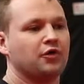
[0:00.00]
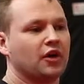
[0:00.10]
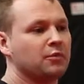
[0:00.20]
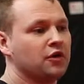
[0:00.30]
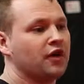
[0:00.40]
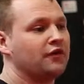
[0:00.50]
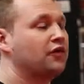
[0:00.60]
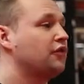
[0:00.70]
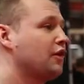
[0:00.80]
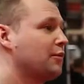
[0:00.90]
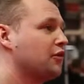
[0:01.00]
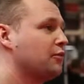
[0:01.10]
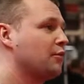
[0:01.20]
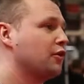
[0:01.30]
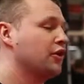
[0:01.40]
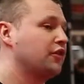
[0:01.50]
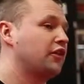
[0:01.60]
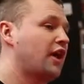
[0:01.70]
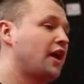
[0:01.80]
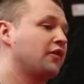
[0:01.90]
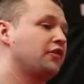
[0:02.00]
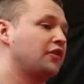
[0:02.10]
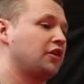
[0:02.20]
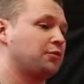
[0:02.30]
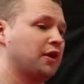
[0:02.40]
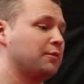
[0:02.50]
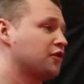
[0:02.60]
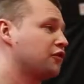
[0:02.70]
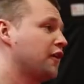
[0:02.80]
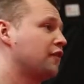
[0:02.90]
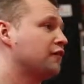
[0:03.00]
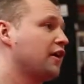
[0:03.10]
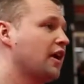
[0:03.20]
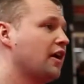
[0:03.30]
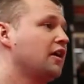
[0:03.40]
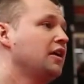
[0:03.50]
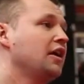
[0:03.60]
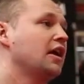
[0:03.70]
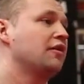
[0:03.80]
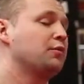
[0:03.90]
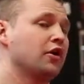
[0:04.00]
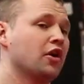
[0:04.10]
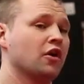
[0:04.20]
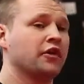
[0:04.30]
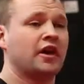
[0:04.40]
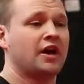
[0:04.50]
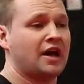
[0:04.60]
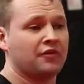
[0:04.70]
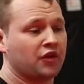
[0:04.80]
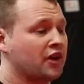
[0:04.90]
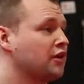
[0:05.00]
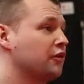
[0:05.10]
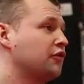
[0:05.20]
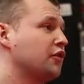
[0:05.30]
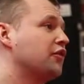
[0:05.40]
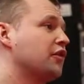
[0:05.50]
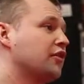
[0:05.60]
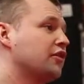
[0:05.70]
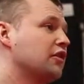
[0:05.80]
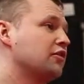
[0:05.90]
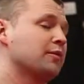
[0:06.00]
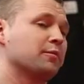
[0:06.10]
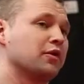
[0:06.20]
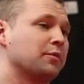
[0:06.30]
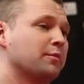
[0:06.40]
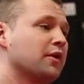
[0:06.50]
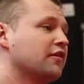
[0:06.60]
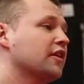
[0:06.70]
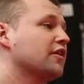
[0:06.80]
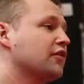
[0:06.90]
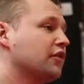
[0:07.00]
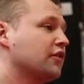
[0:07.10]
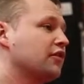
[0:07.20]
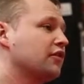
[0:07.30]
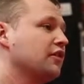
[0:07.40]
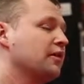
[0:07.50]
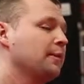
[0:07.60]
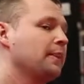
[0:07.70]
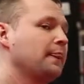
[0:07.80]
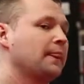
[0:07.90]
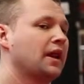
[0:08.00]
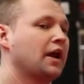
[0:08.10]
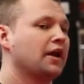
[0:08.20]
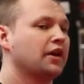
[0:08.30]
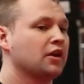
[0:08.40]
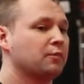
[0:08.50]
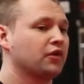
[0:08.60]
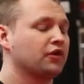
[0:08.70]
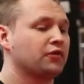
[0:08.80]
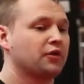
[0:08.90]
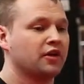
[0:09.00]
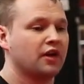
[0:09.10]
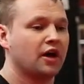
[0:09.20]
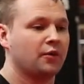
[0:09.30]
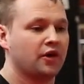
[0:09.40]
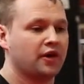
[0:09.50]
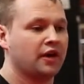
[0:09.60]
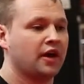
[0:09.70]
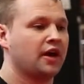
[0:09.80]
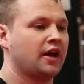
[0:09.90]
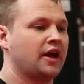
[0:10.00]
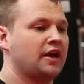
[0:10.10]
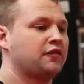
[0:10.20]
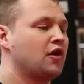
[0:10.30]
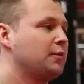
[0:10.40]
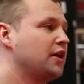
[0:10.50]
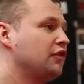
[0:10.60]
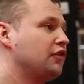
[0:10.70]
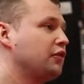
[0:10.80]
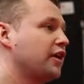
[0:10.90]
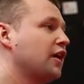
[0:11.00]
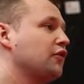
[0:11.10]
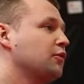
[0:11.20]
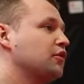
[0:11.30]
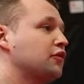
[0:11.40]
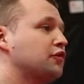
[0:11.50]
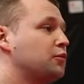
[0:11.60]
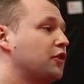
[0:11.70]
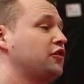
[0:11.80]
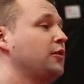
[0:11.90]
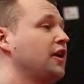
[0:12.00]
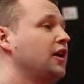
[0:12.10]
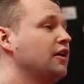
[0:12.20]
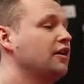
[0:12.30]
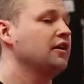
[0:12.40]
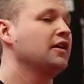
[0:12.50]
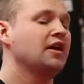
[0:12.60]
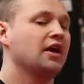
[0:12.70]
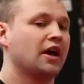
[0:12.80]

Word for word: Oh, um, so I moved over to Turbosmart product, and it's pretty much fit and forget. I put it on and I haven't done anything to it since, and it's been it's been perfect ever since. Uh, the other products I run, I run uh, an FPR 2000, which is a fuel pressure regulator.